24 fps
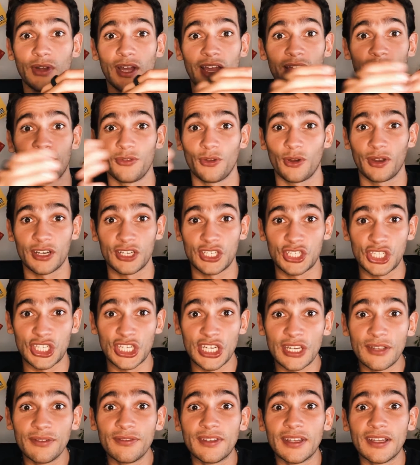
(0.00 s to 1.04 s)
have not
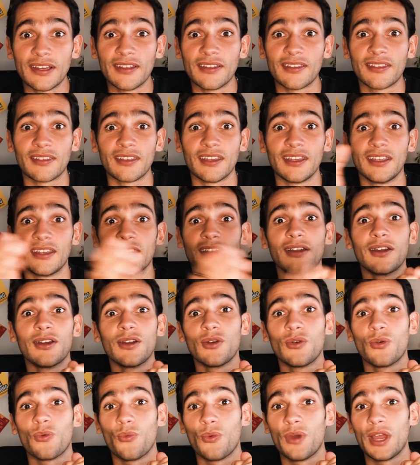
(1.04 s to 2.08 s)
achieved anything
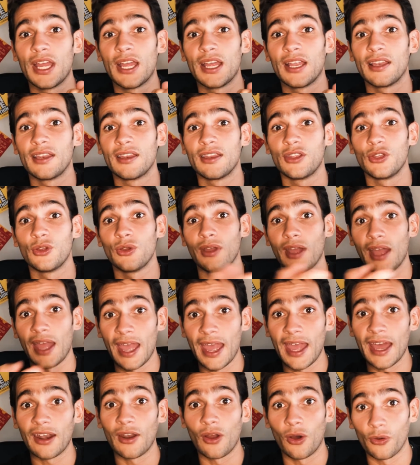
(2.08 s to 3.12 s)
when you
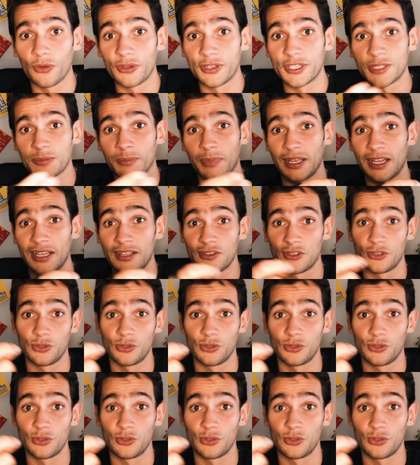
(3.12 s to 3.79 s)
had all these plans.